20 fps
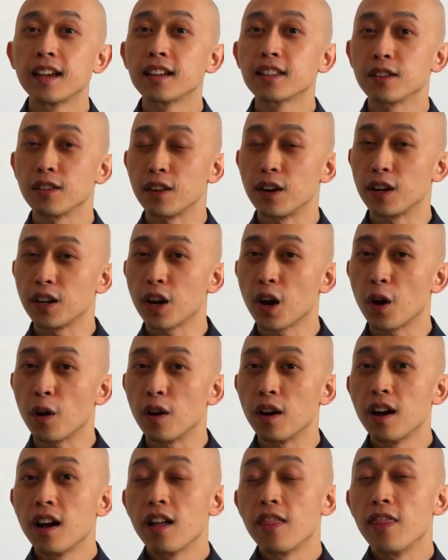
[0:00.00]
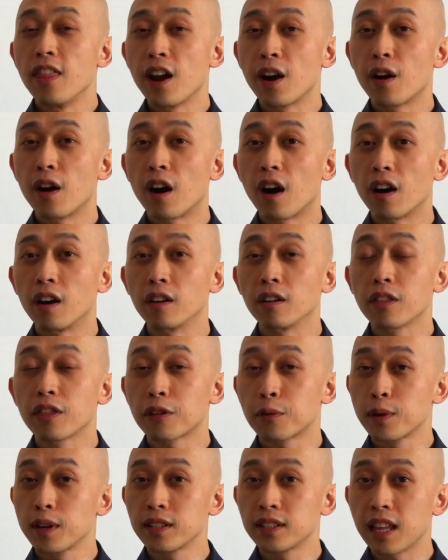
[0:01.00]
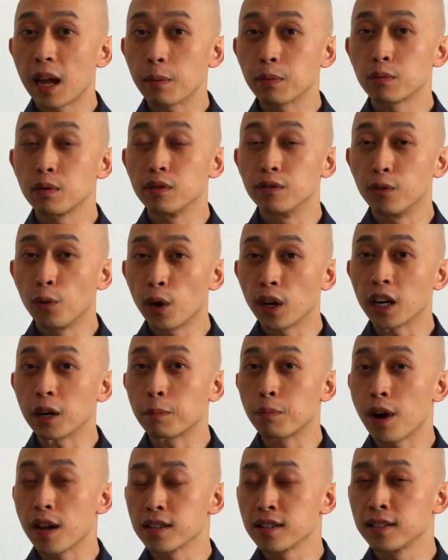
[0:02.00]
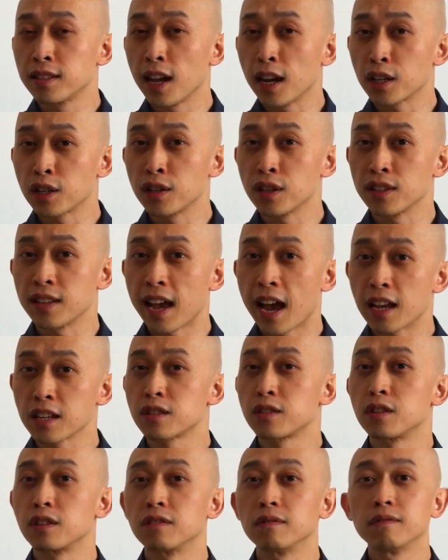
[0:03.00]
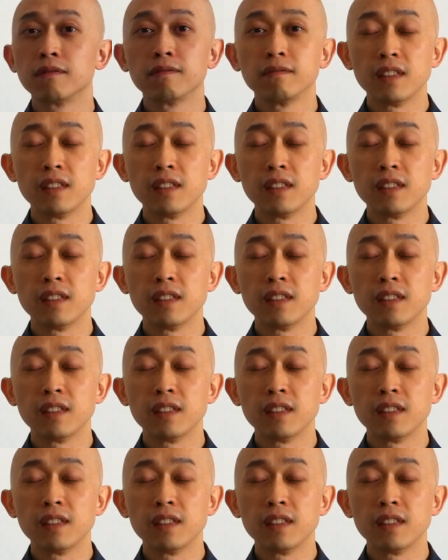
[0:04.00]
So there you go. There are 3 steps to avoiding presentation disaster.